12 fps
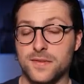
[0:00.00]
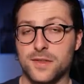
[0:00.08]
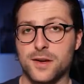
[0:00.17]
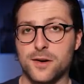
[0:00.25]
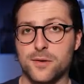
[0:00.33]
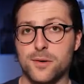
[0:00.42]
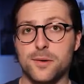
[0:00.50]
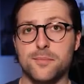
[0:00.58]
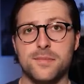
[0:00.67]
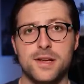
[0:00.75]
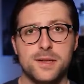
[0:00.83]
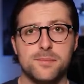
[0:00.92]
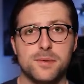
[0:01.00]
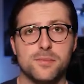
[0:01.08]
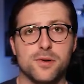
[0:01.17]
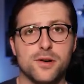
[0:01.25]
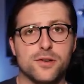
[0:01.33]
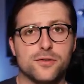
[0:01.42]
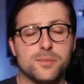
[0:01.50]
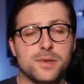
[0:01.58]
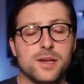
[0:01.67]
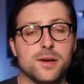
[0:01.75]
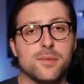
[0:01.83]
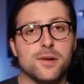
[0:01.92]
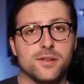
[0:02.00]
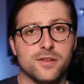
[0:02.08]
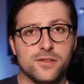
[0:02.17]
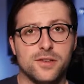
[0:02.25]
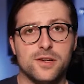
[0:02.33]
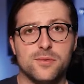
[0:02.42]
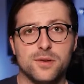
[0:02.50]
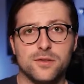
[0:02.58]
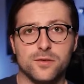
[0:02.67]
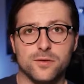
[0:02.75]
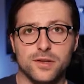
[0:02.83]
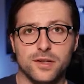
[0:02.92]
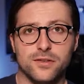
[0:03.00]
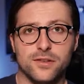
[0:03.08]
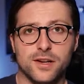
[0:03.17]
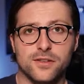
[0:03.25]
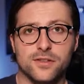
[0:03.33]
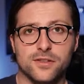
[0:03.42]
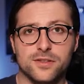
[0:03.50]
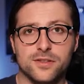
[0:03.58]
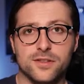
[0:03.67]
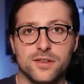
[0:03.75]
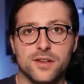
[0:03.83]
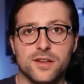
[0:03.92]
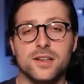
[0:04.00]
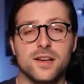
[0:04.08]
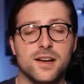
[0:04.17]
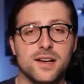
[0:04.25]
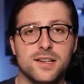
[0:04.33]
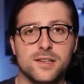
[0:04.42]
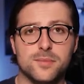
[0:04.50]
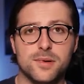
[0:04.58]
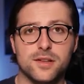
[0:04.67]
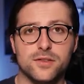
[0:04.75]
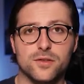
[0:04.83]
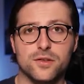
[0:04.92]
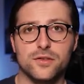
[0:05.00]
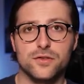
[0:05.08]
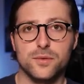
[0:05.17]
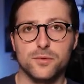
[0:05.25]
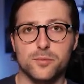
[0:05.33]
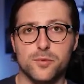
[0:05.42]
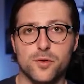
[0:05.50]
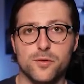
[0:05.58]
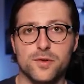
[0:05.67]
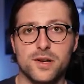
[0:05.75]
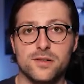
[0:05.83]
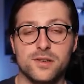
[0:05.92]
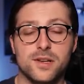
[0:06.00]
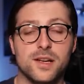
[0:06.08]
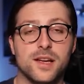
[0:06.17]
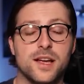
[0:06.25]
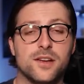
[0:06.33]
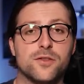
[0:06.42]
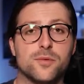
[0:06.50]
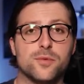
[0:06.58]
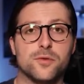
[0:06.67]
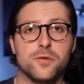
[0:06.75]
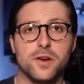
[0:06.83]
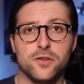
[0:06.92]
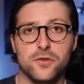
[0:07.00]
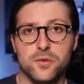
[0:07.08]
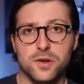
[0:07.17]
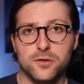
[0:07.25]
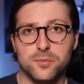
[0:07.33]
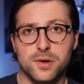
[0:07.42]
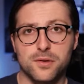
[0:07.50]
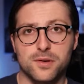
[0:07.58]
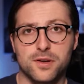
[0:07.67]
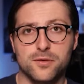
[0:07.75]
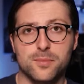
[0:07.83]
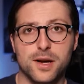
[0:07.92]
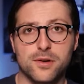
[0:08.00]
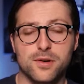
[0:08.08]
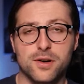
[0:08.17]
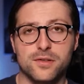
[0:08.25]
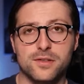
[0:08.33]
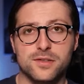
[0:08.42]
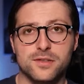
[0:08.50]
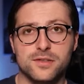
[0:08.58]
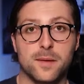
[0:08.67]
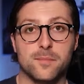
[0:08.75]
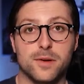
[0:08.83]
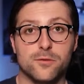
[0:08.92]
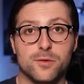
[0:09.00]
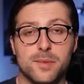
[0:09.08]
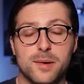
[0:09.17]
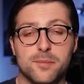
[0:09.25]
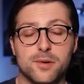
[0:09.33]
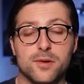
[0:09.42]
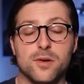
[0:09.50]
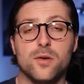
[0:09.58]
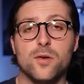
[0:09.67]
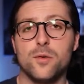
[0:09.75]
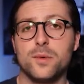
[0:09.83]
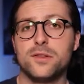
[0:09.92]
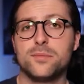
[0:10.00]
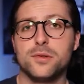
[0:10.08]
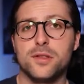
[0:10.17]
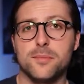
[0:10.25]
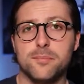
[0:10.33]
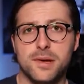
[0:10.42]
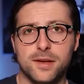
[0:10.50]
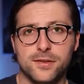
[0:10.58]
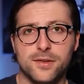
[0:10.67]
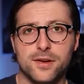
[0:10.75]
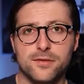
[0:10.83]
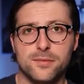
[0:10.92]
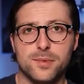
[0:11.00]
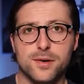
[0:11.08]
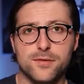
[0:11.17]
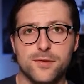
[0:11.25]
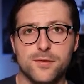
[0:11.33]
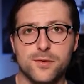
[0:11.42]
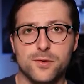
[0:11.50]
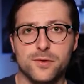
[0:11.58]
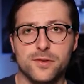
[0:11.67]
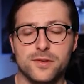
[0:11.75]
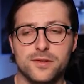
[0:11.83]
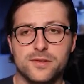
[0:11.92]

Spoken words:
Now, many people ask me about the sequence of these sections. It highly depends on the job's profile and your professional experience background. But remember, always put the best stuff above the fold.